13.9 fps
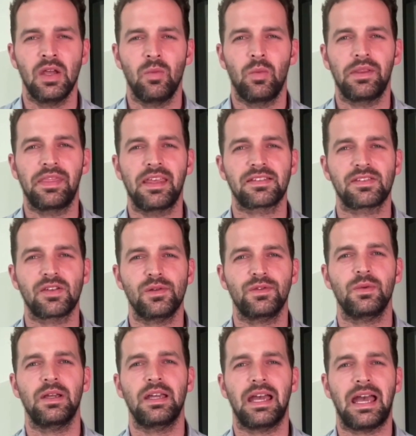with their
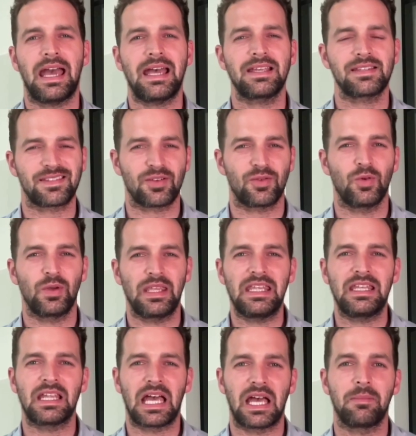software as or
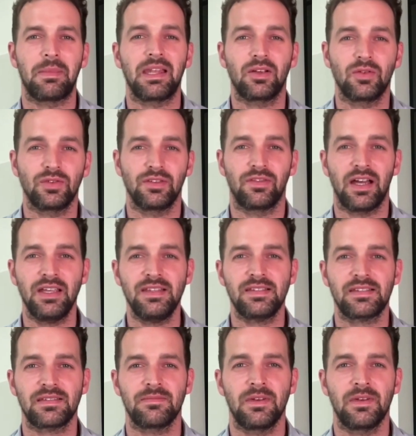in a medical device,